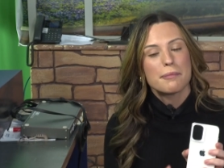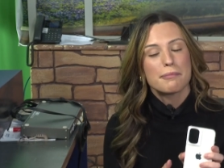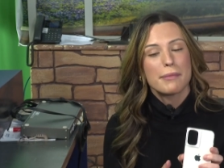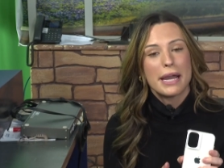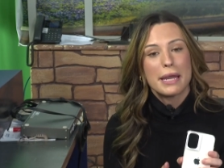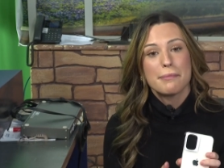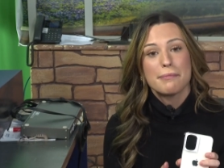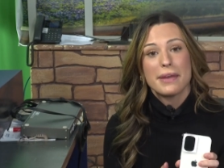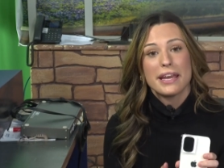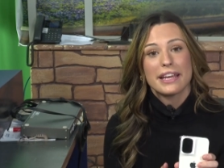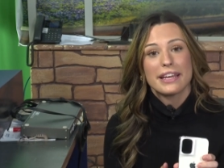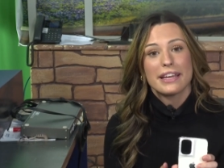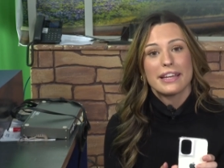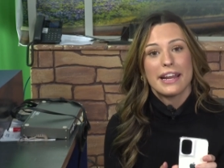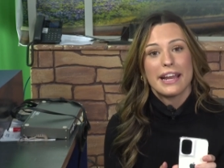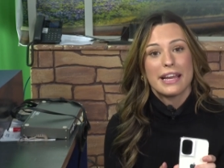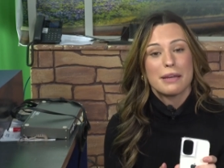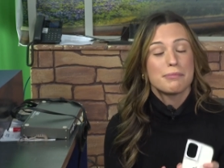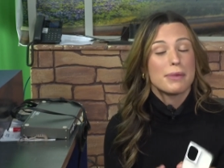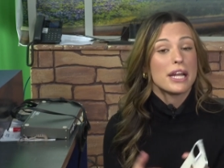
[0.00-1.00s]
might make it
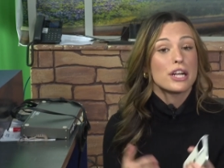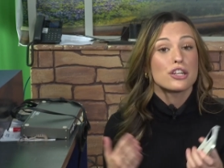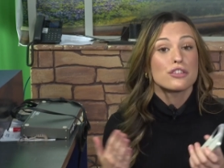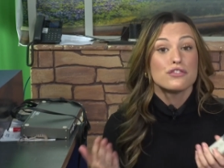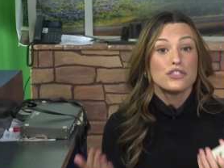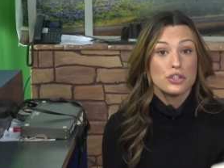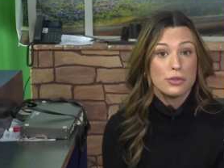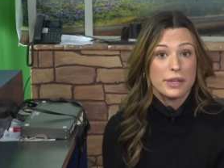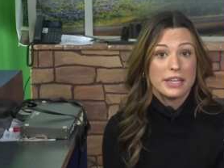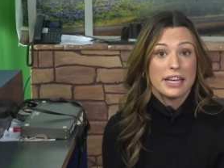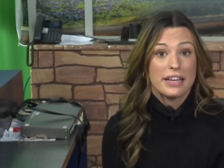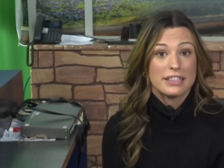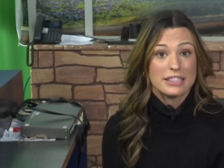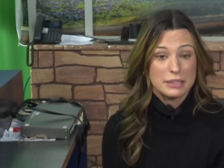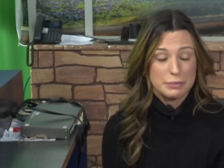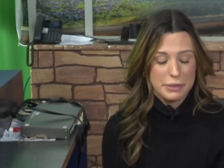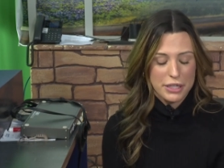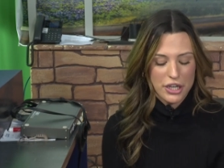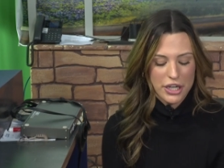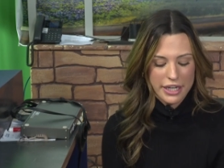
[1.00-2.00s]
a better viewing
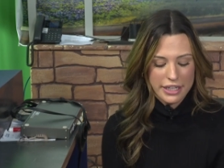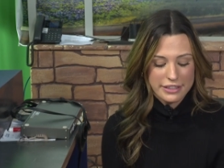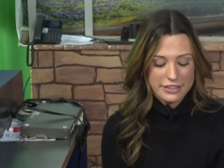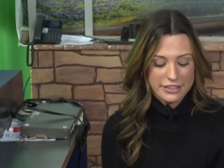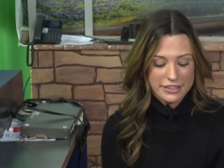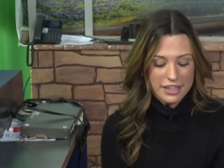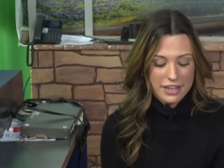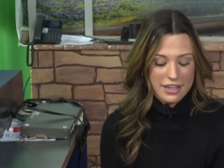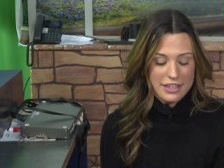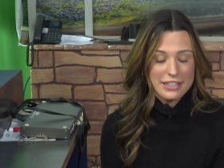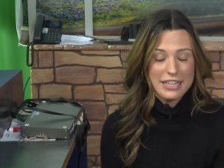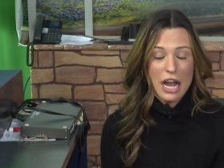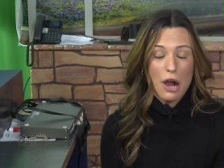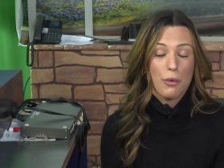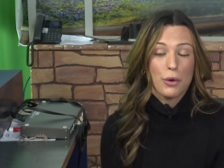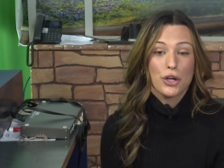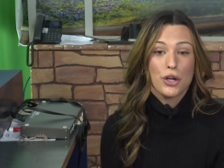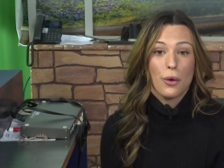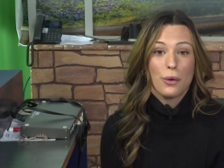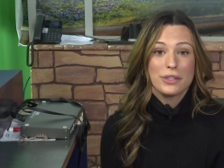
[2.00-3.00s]
experience. Now
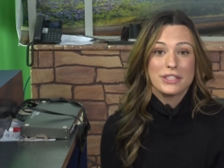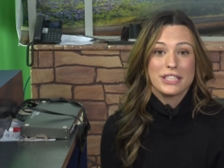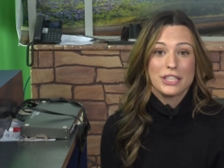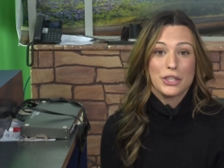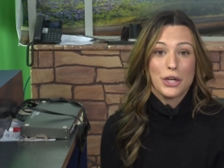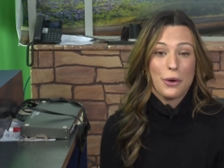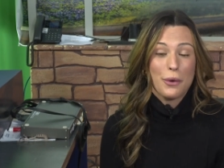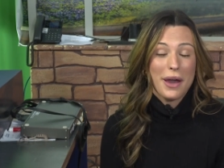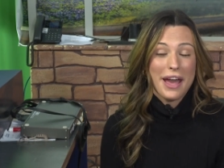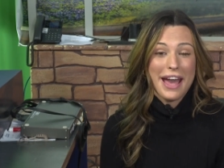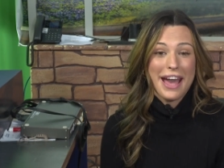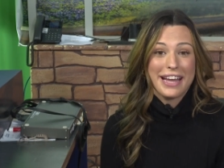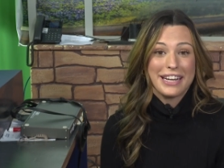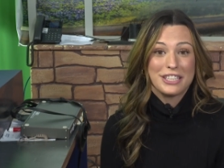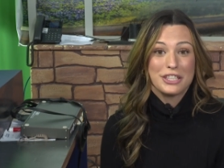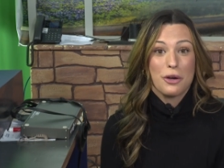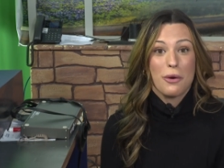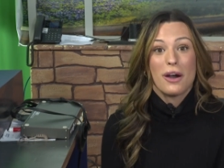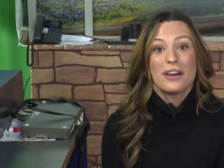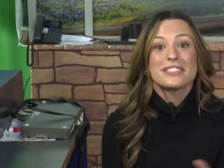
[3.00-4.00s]
we're going to go ahead
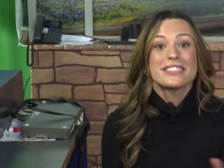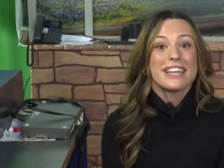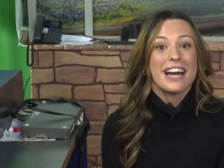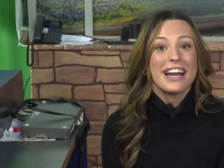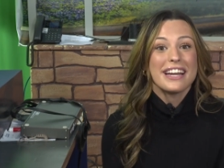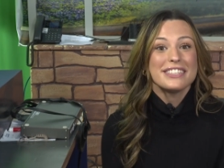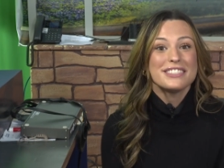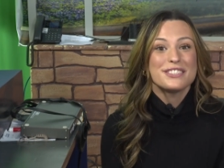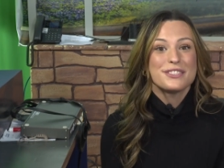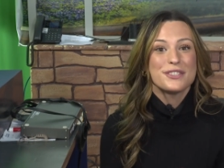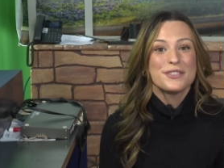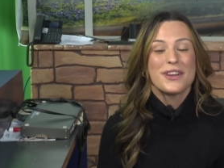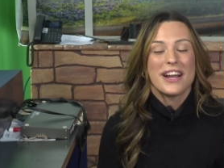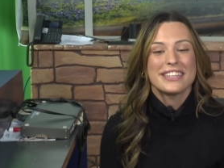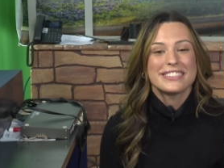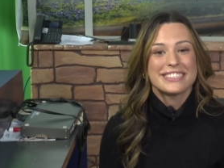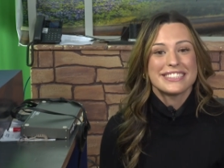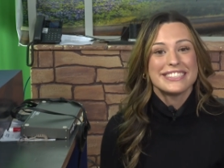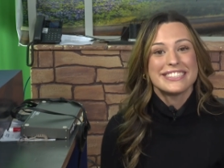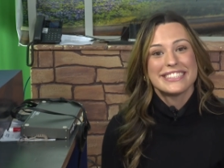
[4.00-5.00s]
and go outside so you
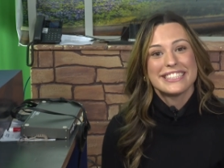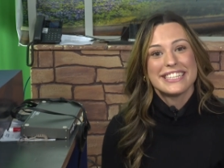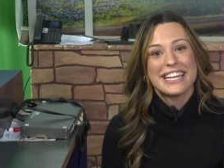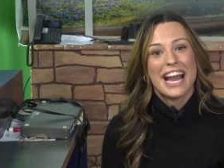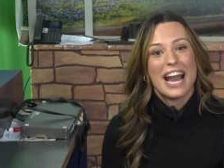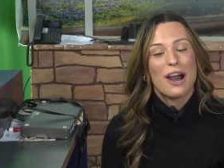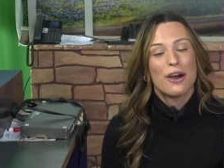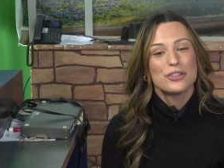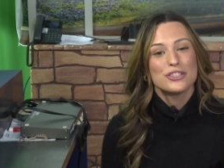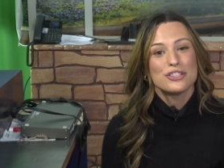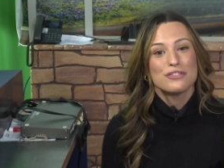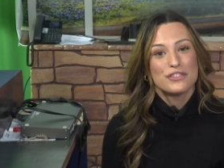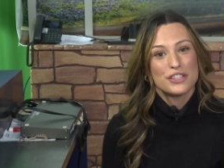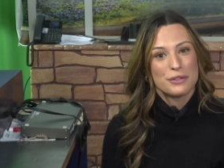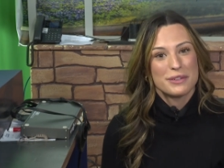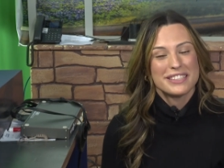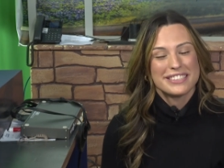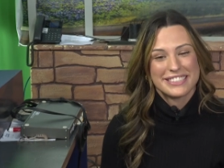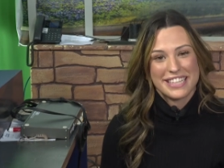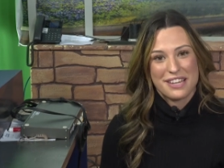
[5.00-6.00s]
guys can see how to view
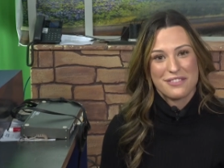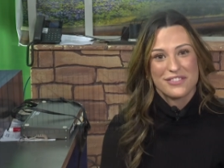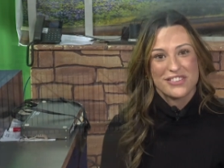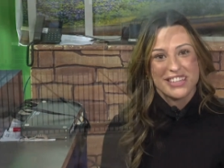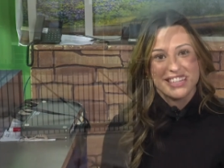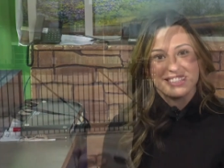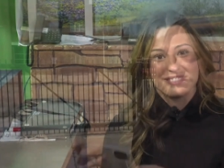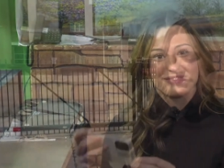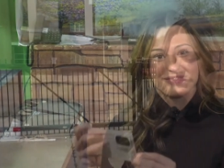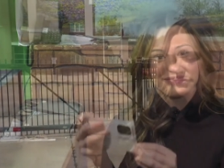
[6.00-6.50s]
it safely.